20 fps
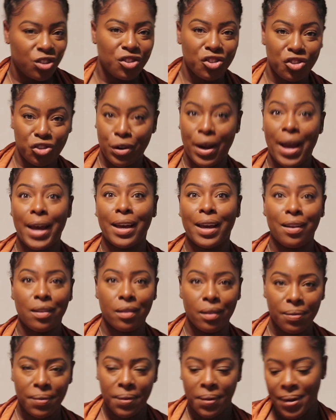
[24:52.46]
dragging
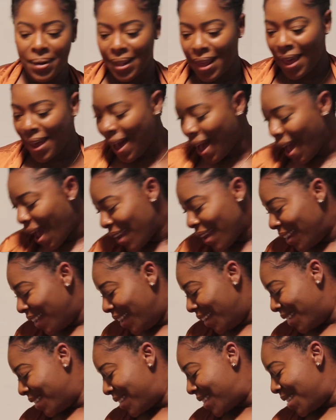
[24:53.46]
the floor like I
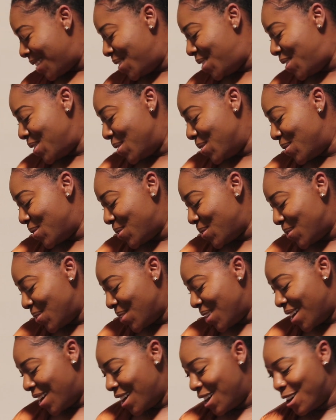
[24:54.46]
needed to do.
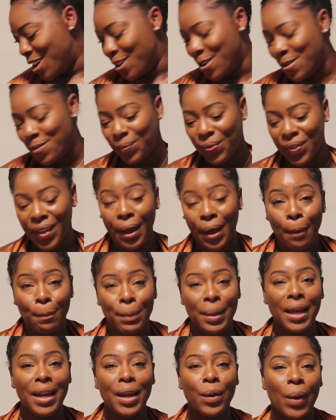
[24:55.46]

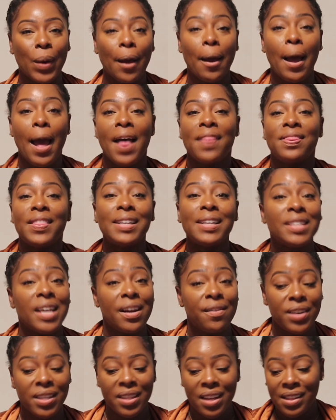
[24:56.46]
But anyway, that's
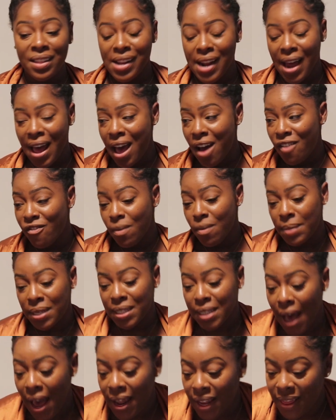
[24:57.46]
everything that I have for
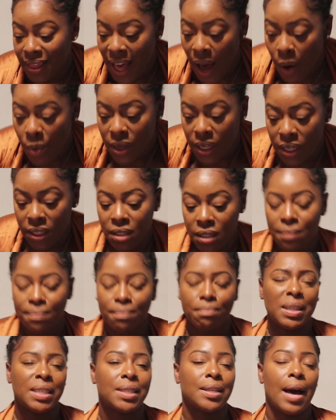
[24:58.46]
Misguided. That was
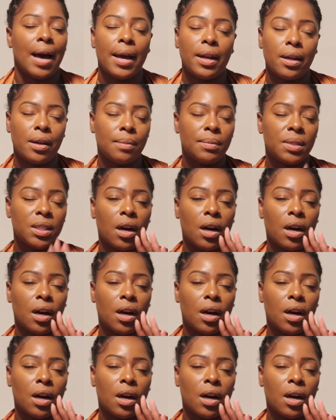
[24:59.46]
Misguided, I'm